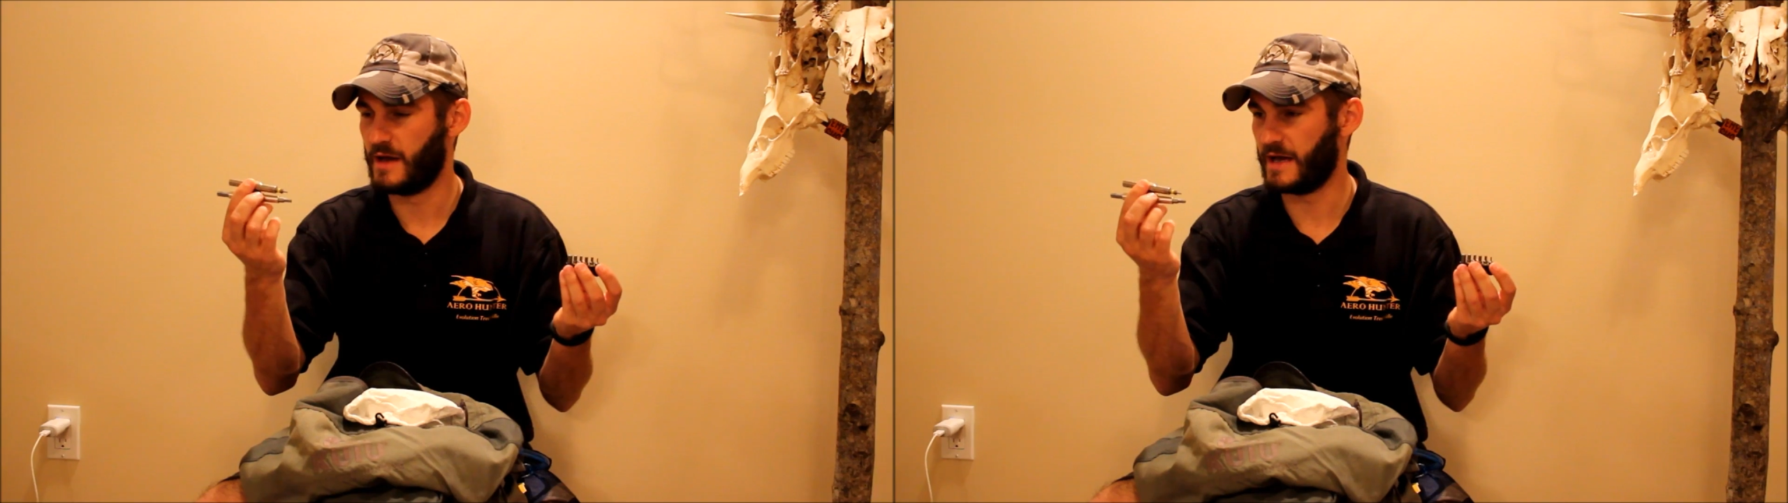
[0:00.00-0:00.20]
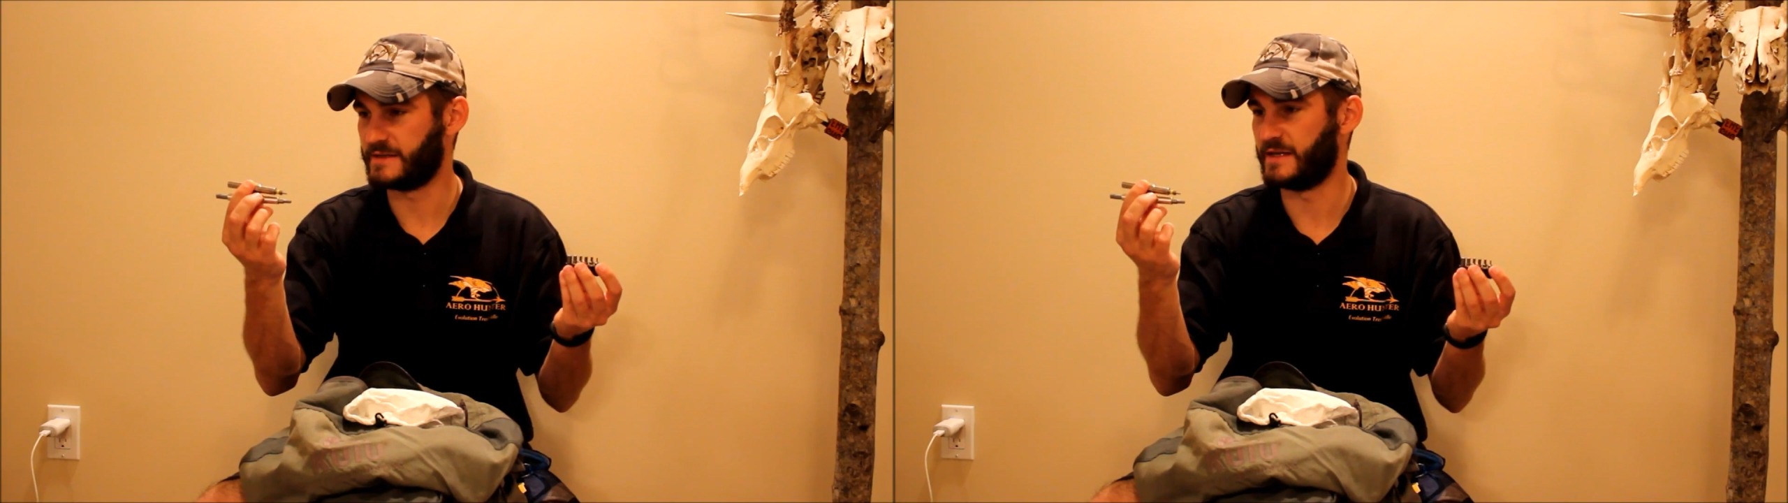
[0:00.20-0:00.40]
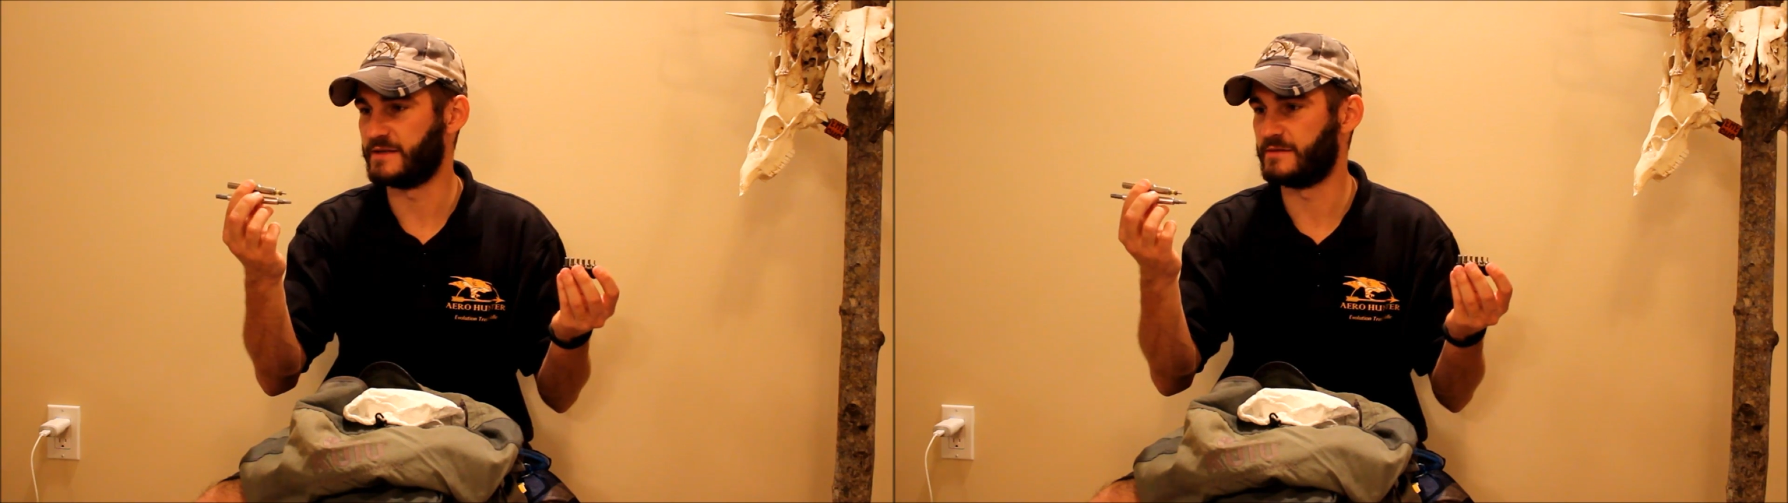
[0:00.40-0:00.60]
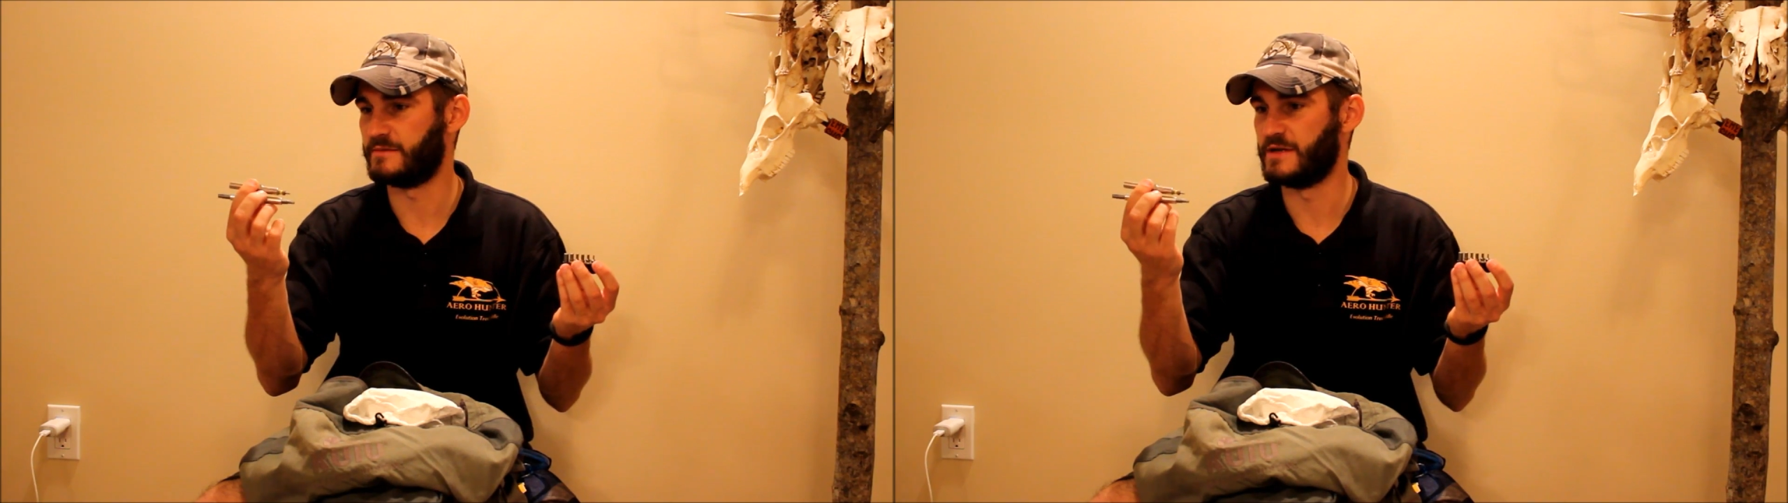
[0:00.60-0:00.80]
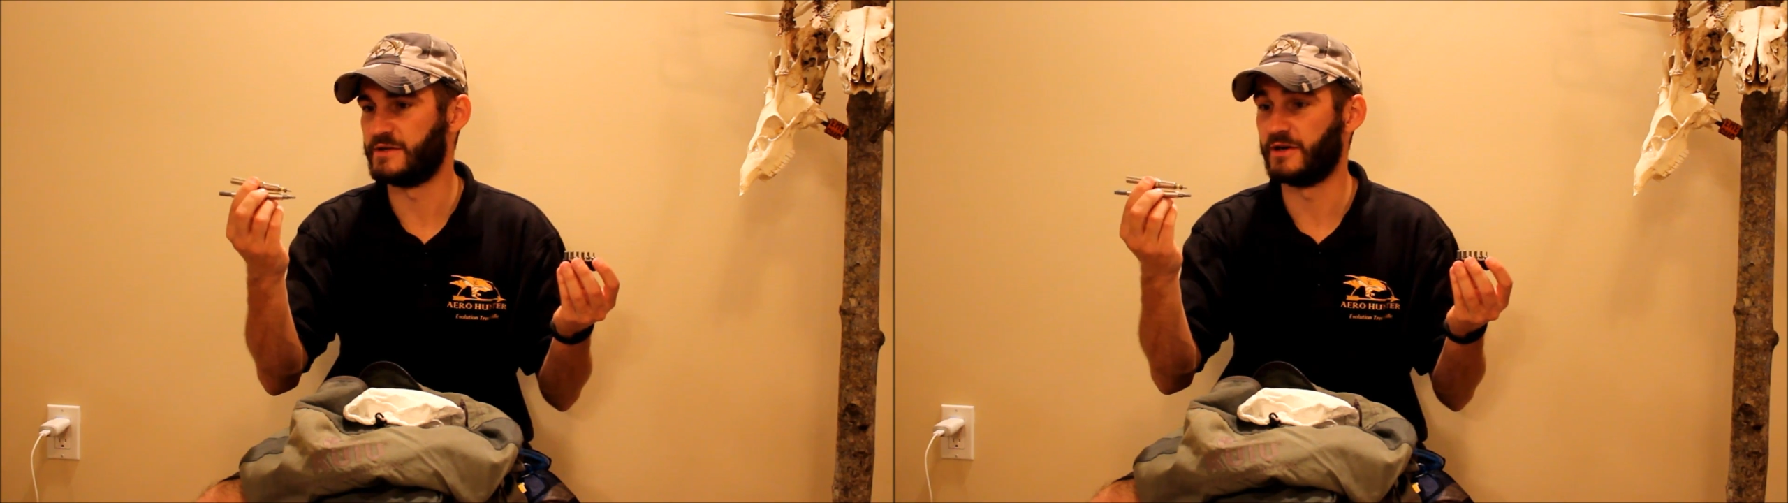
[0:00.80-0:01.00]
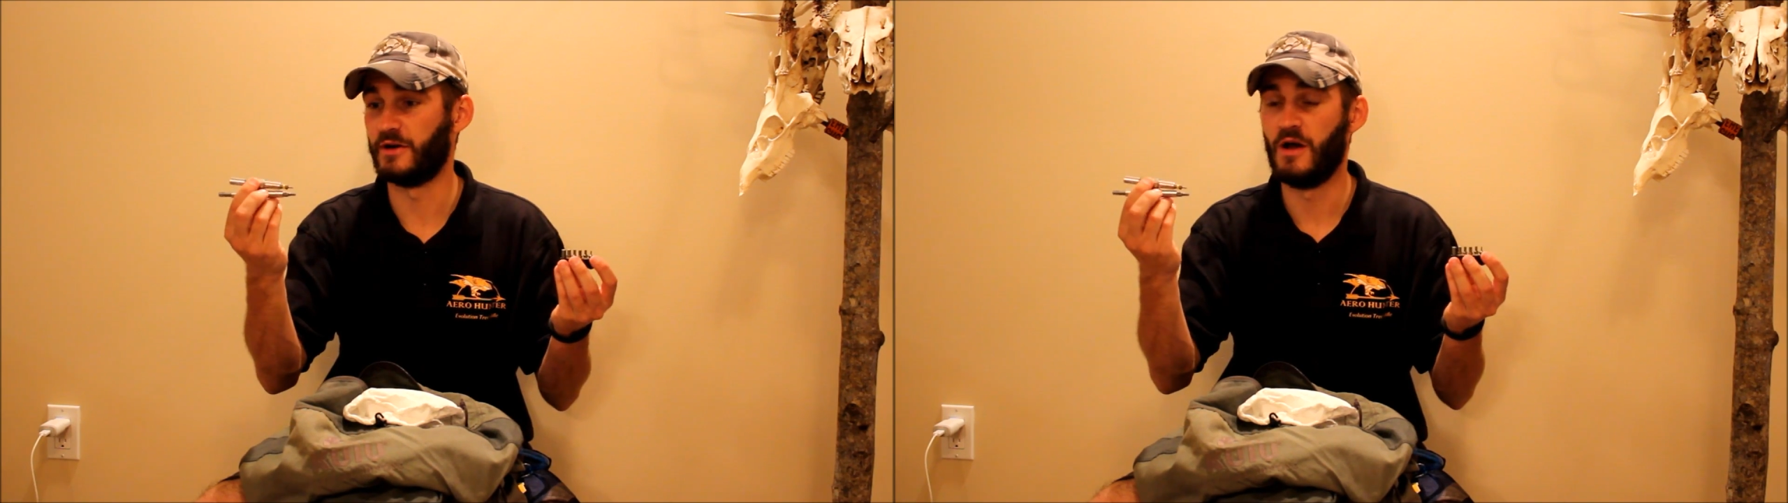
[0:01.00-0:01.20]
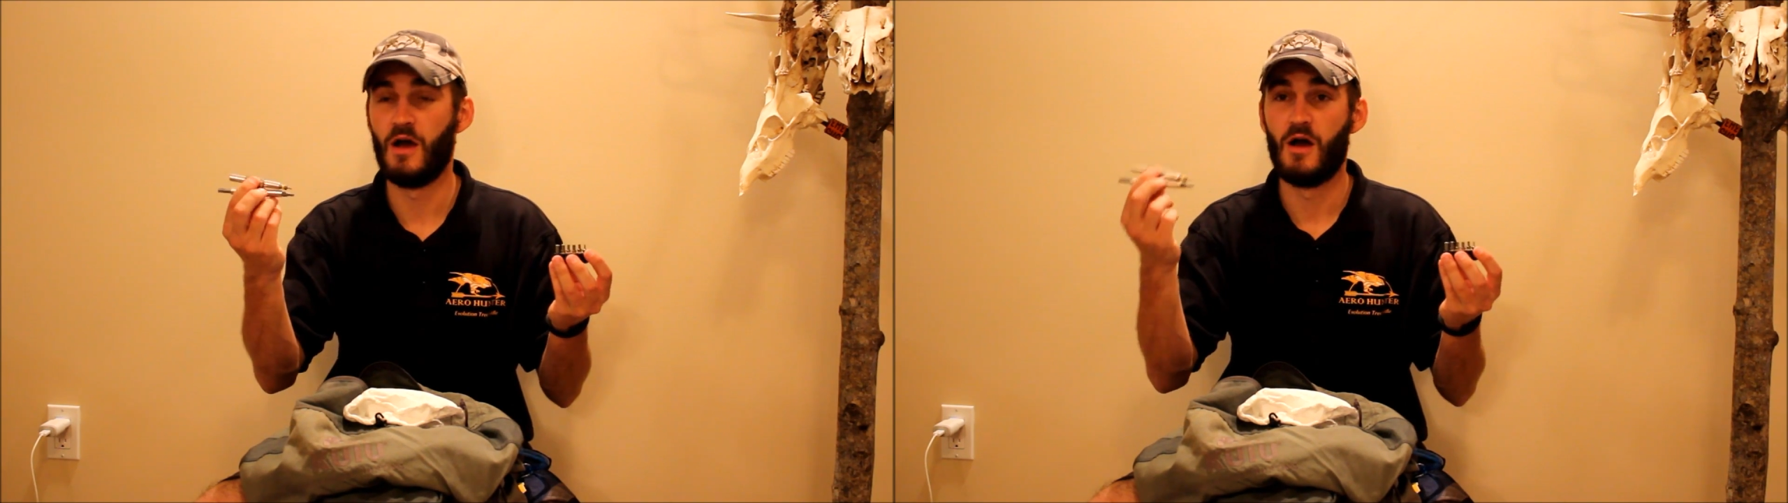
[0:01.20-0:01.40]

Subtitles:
hex head this year.